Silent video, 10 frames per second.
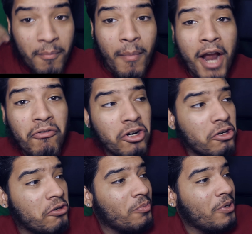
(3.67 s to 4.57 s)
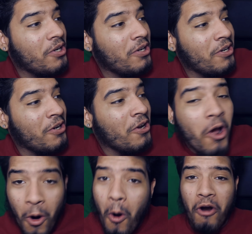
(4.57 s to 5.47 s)
my room,
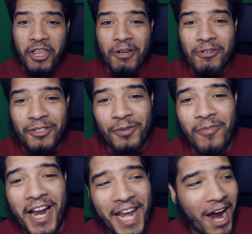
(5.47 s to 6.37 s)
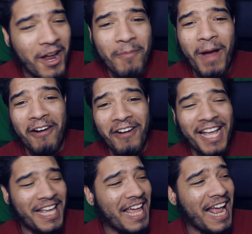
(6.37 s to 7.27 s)
or YouTube right now. Am I
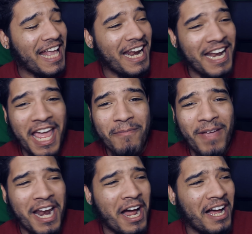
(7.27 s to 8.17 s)
right? Can I get an amen?